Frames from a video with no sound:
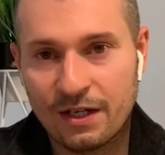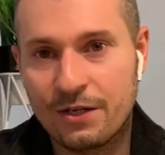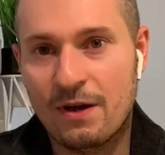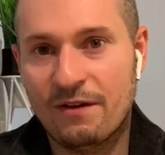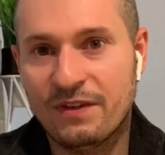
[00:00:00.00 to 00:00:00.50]

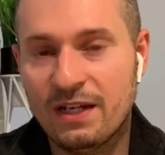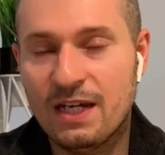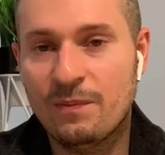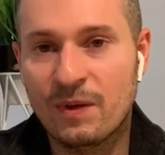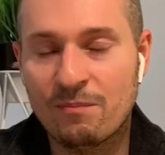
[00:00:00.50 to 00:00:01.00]
you have to
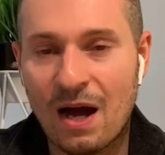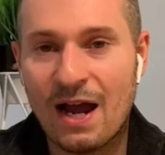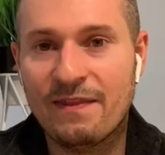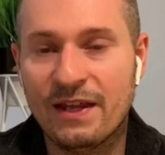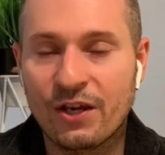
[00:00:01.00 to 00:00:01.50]
keep in
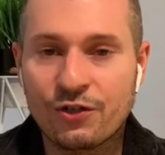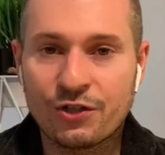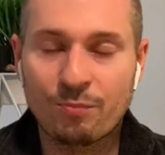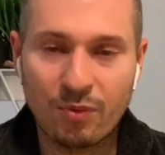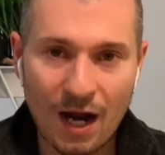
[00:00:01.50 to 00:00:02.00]
mind that you
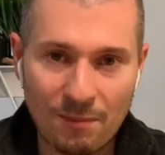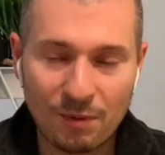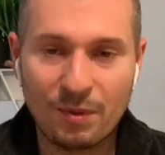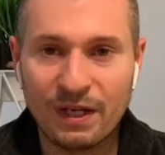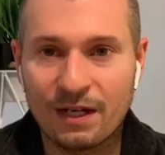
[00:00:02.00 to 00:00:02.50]
should
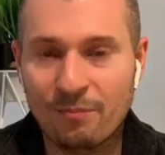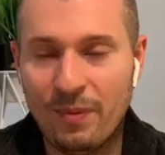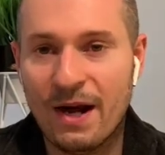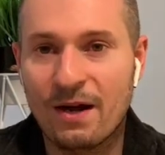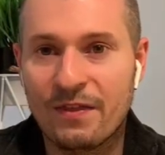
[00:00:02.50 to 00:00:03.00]
probably
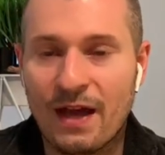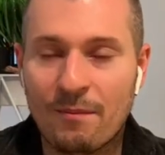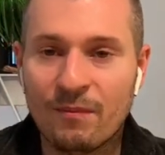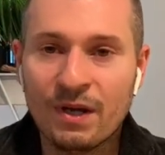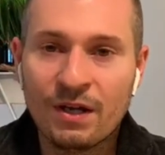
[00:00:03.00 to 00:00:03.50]
compare
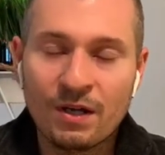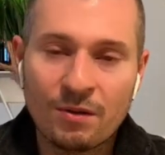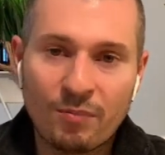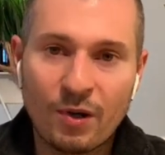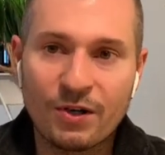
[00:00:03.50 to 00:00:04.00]
them
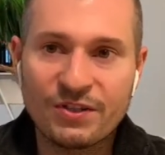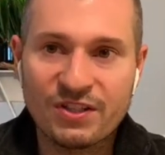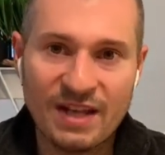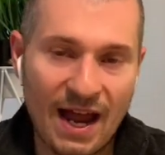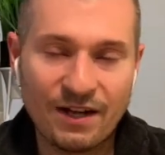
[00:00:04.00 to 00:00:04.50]
per
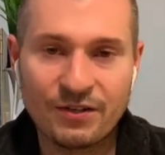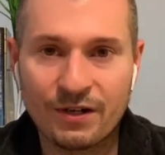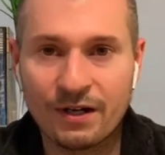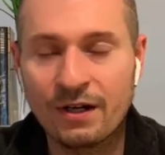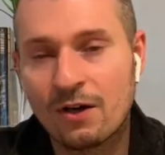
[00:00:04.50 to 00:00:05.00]

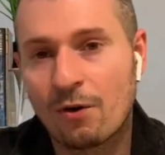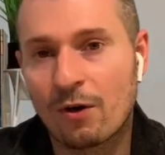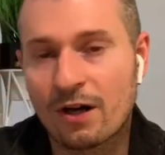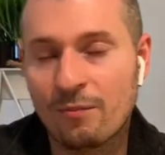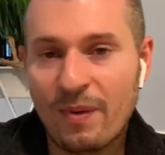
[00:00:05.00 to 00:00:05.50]
sector,
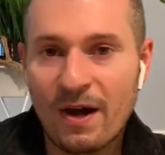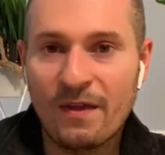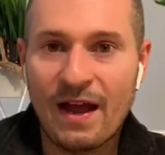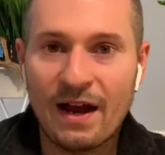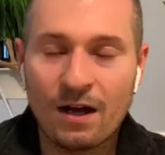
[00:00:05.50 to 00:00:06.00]
or compare
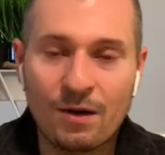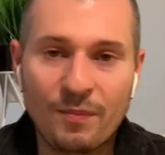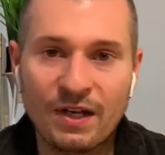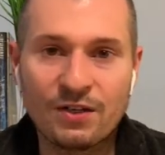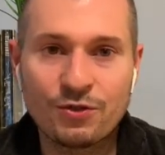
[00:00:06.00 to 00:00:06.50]
that
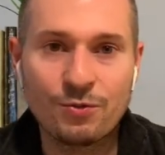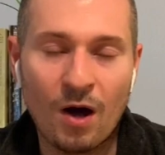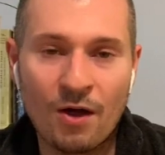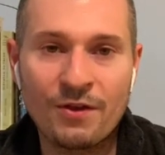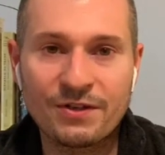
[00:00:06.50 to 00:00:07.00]
company to
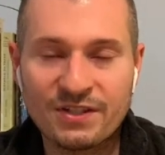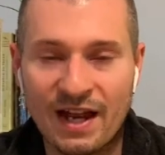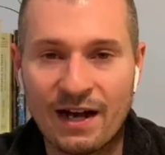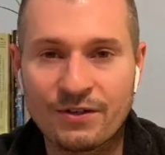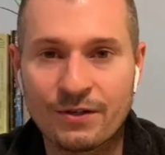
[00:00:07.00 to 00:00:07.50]
other
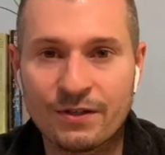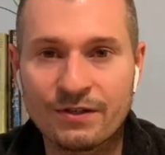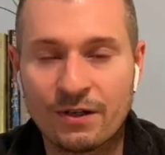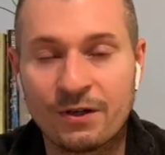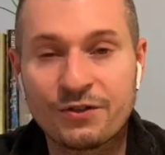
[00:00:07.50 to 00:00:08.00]
sectors
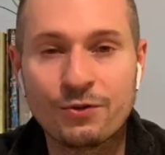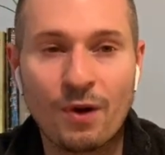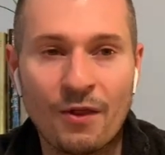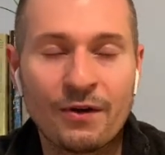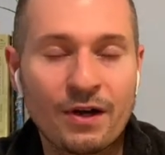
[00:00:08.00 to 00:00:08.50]
or to
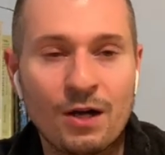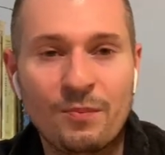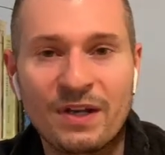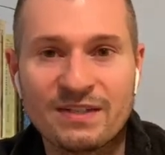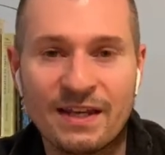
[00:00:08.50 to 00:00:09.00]
other
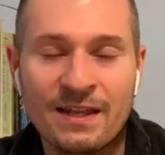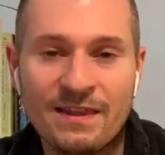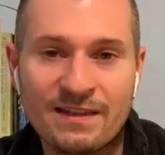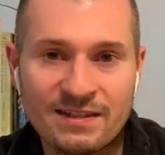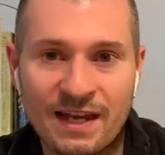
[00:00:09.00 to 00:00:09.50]
companies in
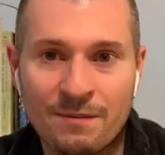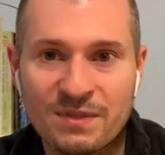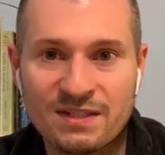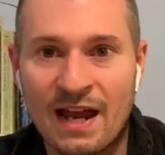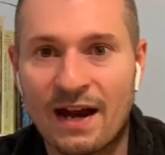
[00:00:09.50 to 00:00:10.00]
the same
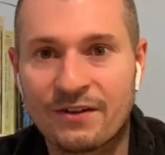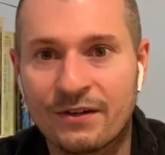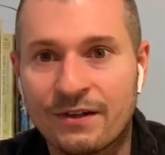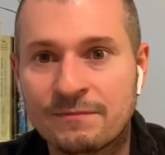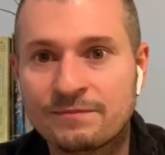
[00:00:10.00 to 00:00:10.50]

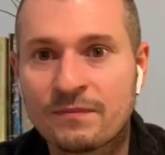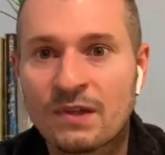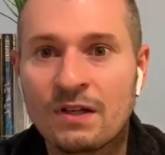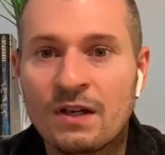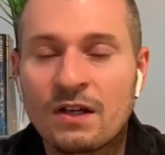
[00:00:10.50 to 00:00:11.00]
sector.
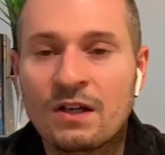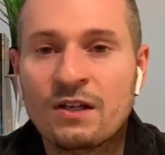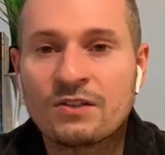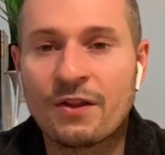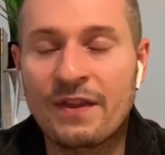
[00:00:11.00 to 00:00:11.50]

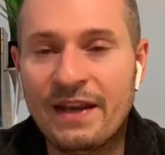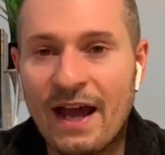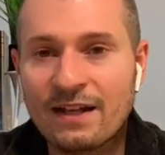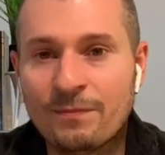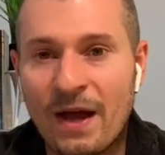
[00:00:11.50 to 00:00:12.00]
So the
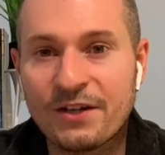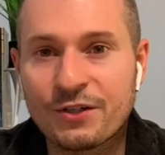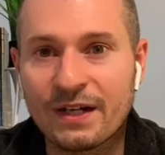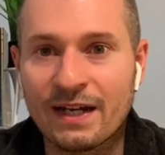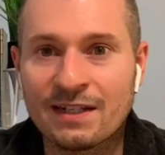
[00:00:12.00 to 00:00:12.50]
next
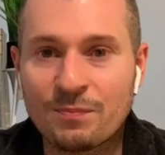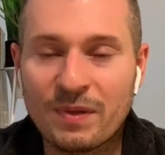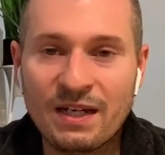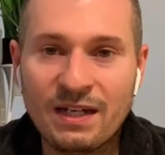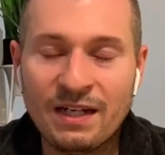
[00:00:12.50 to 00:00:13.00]
metric is
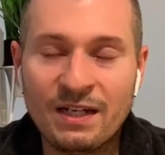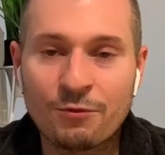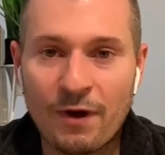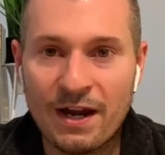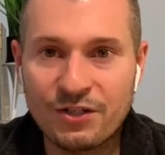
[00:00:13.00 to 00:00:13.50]
PE
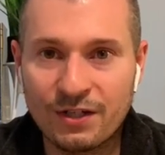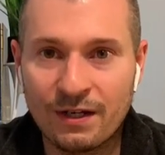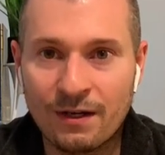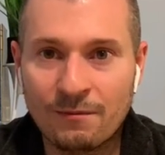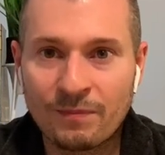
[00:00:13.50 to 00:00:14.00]

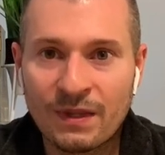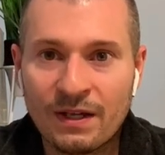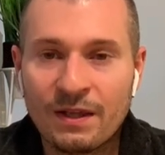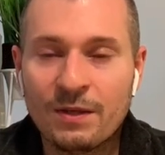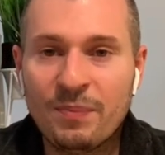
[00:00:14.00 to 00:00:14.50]
ratio.
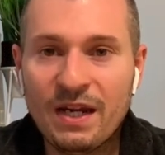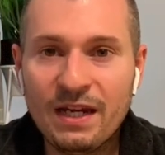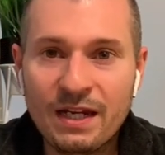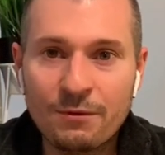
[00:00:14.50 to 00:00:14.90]
The PE